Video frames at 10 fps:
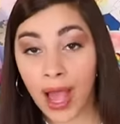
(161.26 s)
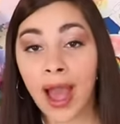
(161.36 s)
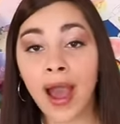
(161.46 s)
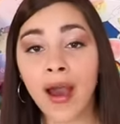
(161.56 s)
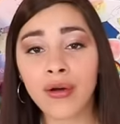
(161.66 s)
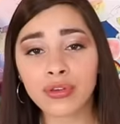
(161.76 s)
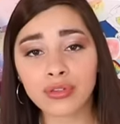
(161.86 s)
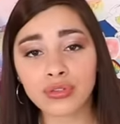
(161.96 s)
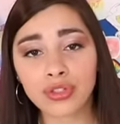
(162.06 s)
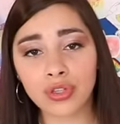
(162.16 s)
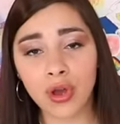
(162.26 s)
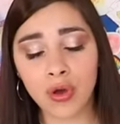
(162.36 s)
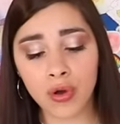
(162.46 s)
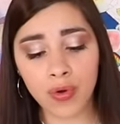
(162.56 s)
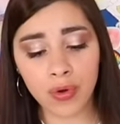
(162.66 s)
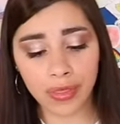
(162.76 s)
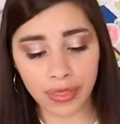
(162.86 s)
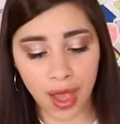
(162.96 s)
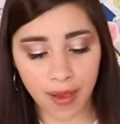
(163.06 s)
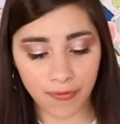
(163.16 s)
Wow, you're so
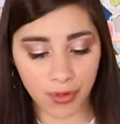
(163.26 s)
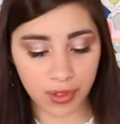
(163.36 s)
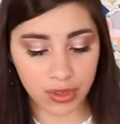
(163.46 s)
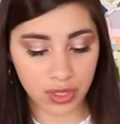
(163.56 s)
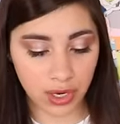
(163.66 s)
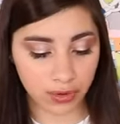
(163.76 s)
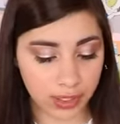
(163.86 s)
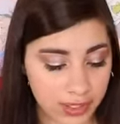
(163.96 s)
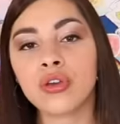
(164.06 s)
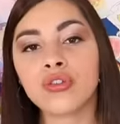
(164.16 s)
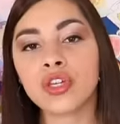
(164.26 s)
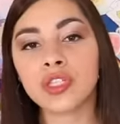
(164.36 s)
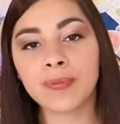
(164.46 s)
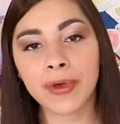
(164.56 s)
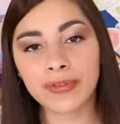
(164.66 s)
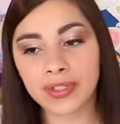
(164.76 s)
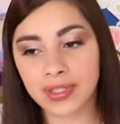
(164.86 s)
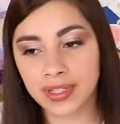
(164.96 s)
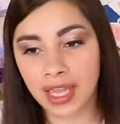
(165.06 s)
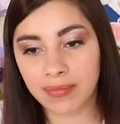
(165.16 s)
thoughtful and generous. You're just supposed
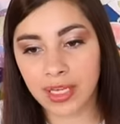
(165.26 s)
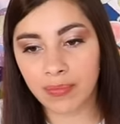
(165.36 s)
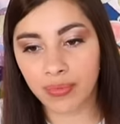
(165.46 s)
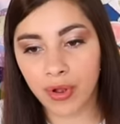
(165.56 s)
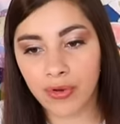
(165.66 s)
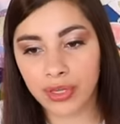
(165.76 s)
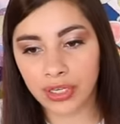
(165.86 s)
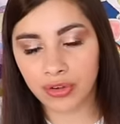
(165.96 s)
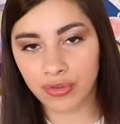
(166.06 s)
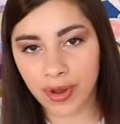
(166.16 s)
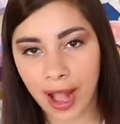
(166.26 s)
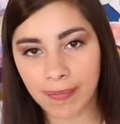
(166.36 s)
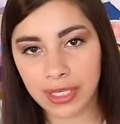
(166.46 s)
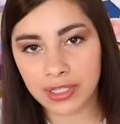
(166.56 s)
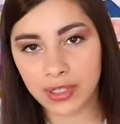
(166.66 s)
to send me broken, crappy